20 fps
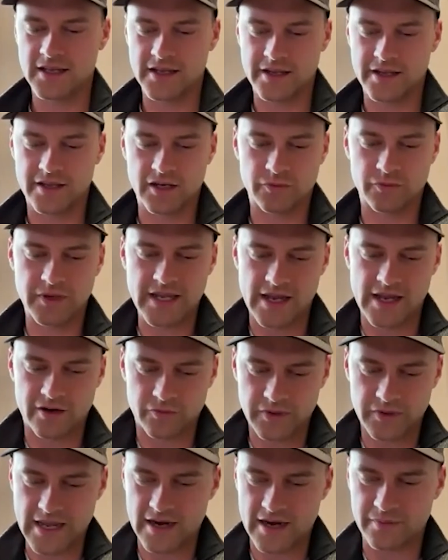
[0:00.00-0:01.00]
we
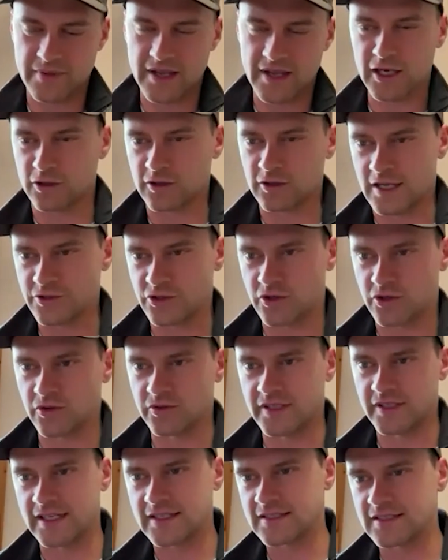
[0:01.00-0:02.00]
got to make a logical
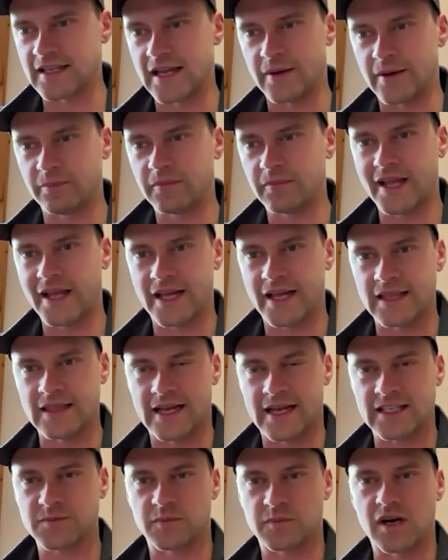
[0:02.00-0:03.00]
next step, and
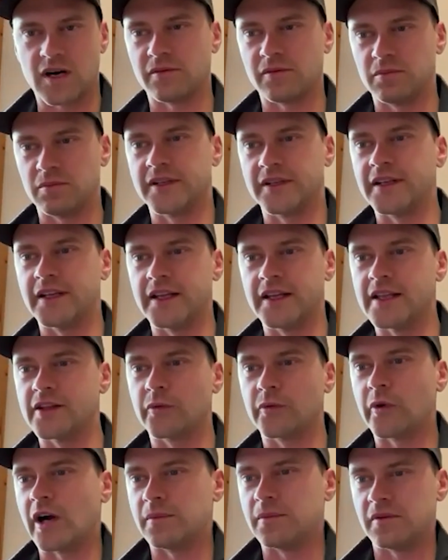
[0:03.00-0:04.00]
that's probably in the
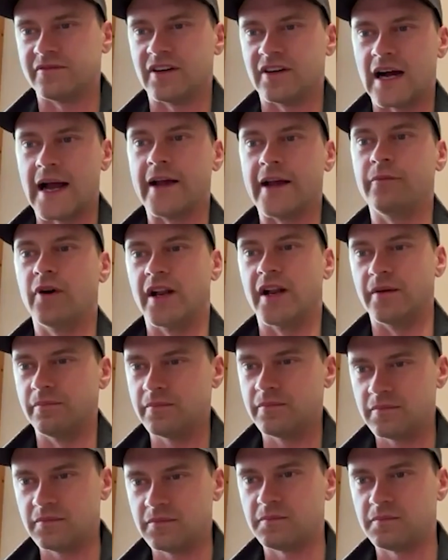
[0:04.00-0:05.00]
realm of a hybrid
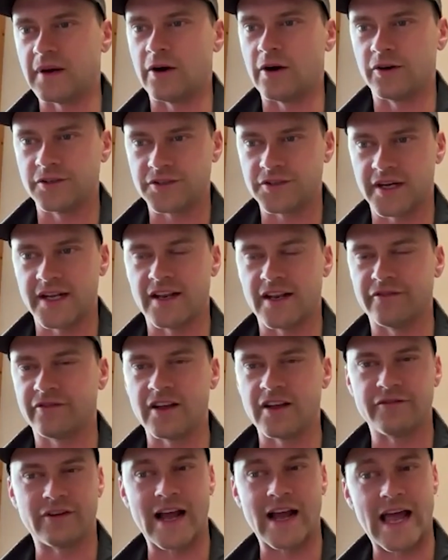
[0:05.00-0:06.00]
powertrain.
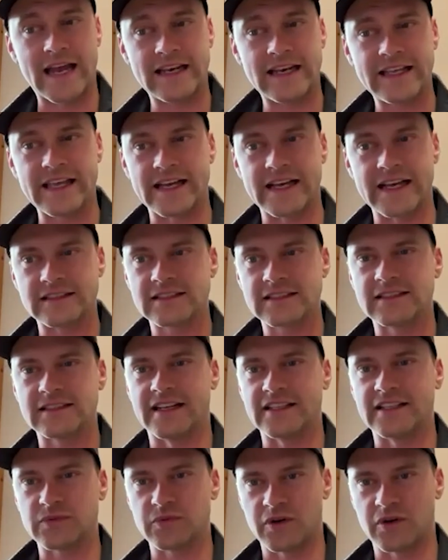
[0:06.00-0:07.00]
If I had to guess,
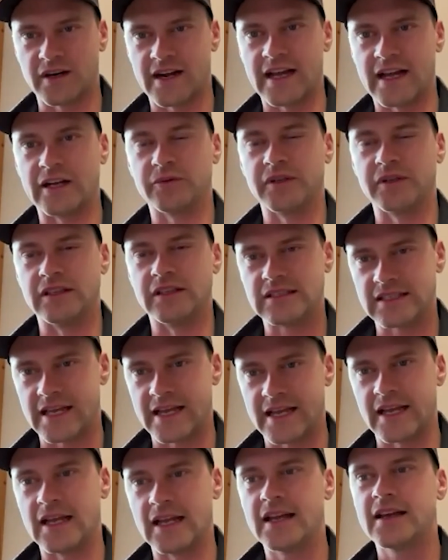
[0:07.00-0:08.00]
that's where I would
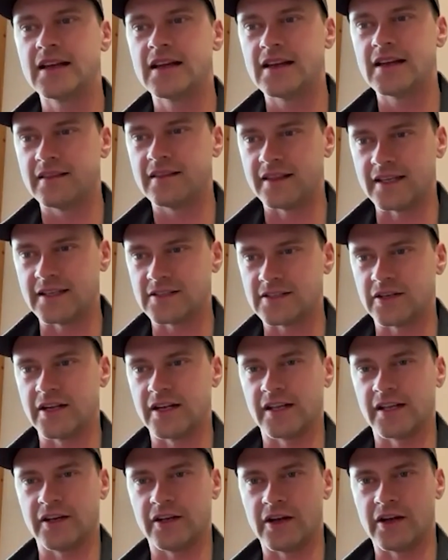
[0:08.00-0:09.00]
say things are
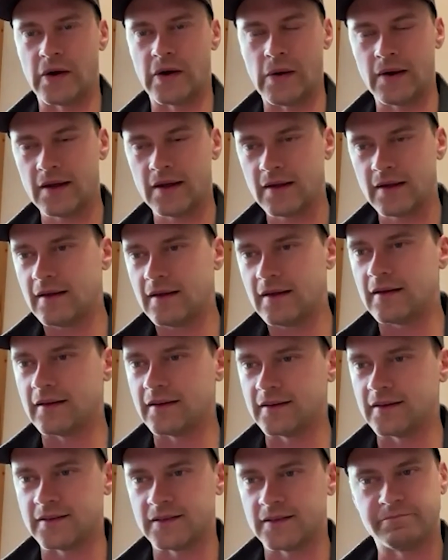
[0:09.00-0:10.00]
going to go.
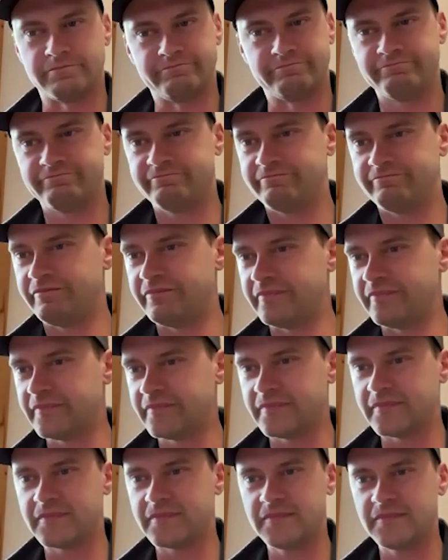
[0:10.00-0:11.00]
Um,
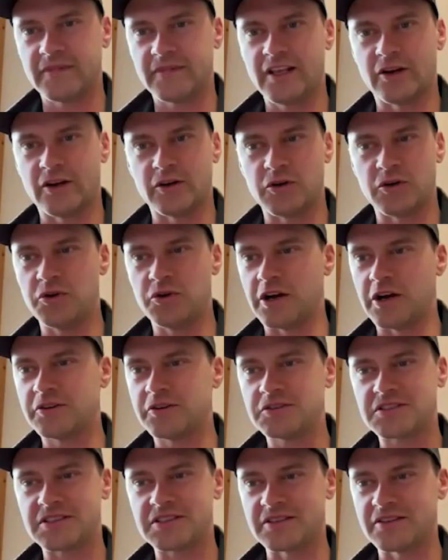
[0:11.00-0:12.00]
who
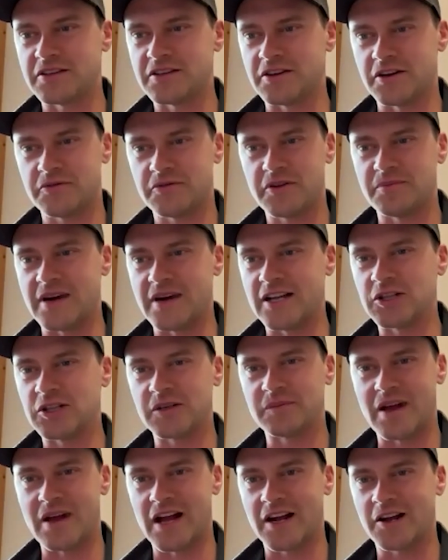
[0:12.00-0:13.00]
knows? We might
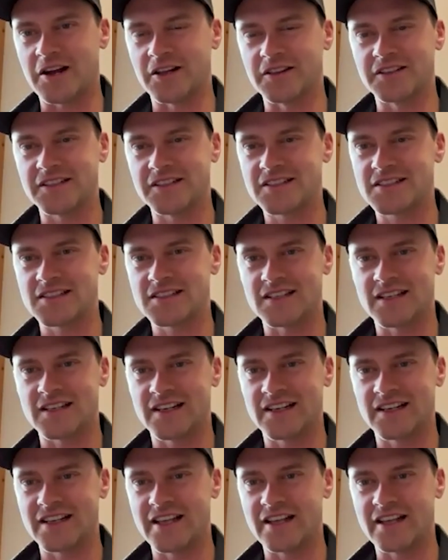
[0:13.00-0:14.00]
look back on this
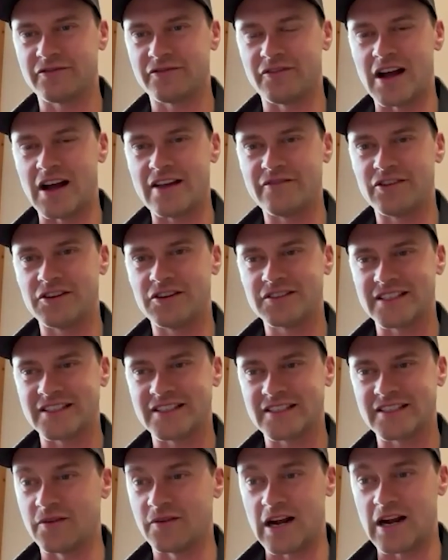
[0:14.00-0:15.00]
in 5 years and
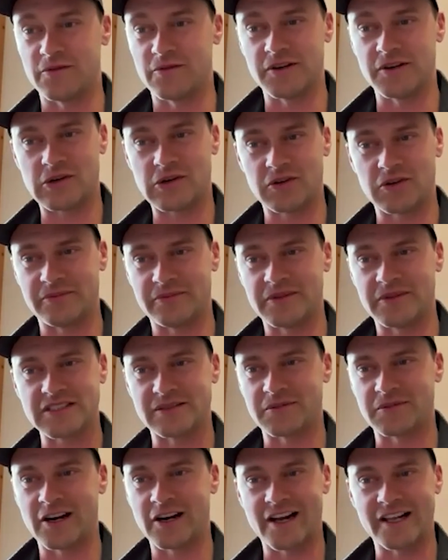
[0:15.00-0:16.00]
say, "Wow, we totally missed the
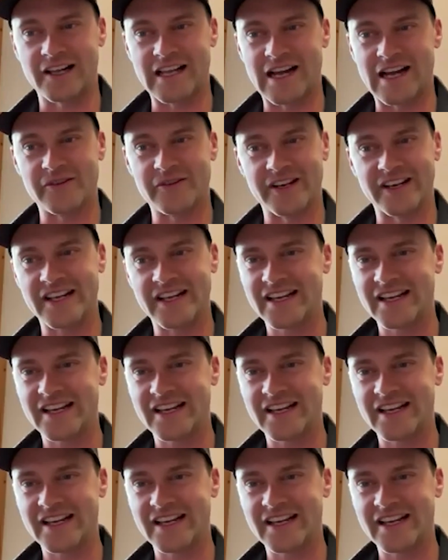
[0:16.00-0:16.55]
mark on that one."